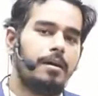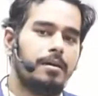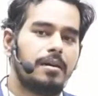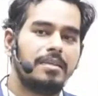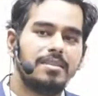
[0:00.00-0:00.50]

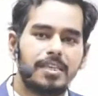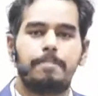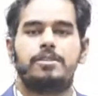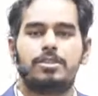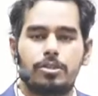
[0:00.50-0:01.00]

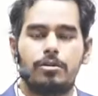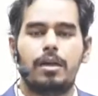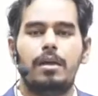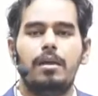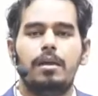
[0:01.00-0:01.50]
concepts.
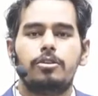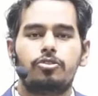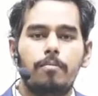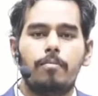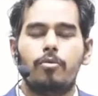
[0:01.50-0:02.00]
Okay,
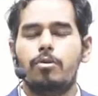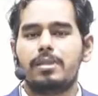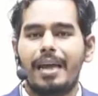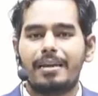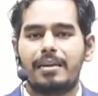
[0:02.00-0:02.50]
so more
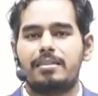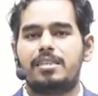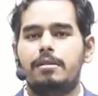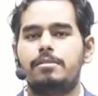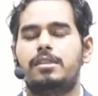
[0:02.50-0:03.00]
than
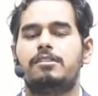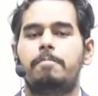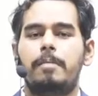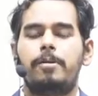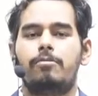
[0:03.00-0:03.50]
concepts, this
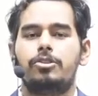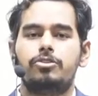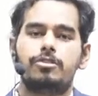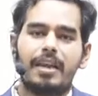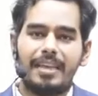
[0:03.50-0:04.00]
paper was
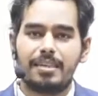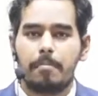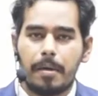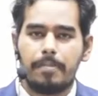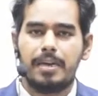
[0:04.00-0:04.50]
utilizing
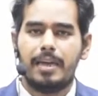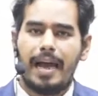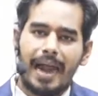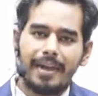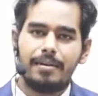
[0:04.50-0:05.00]
memory,
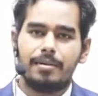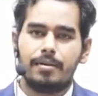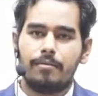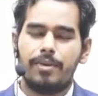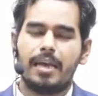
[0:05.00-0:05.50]
and
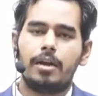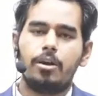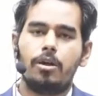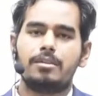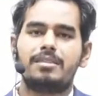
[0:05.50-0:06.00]
we
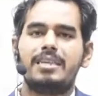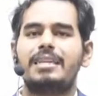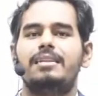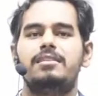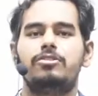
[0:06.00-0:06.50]
cannot say
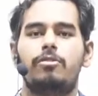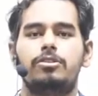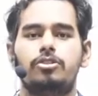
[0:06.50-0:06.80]
that this was the